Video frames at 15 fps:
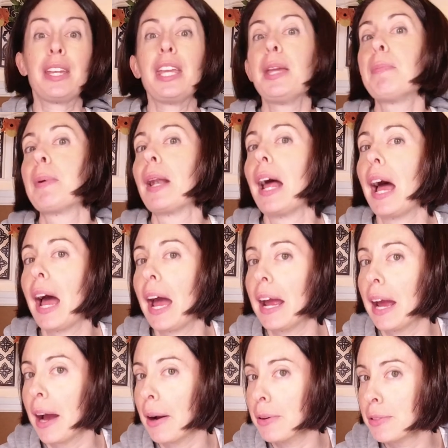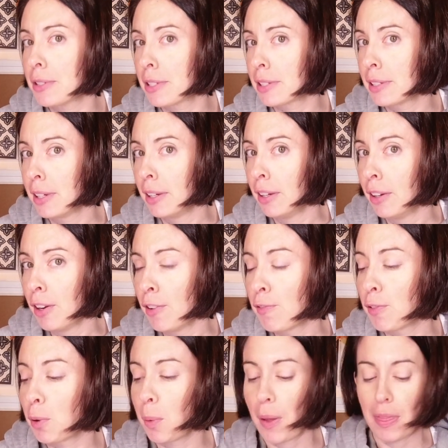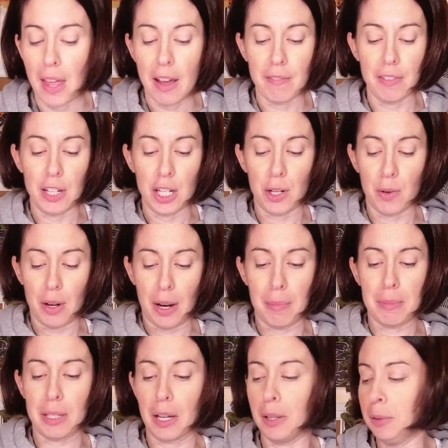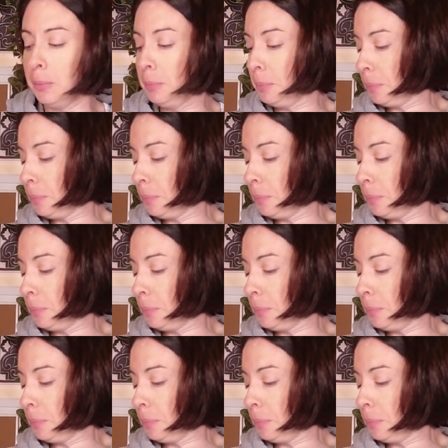keep an eye out for when that video comes out.